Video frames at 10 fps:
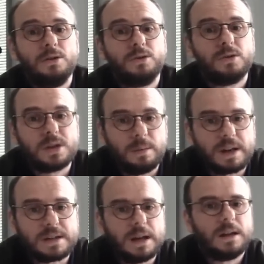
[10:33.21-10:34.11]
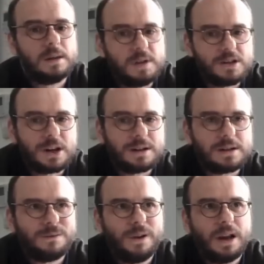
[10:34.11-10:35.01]
to some extent, in many charities,
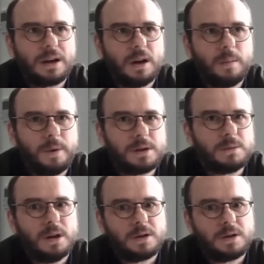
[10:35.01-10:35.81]
feel like a buzzword.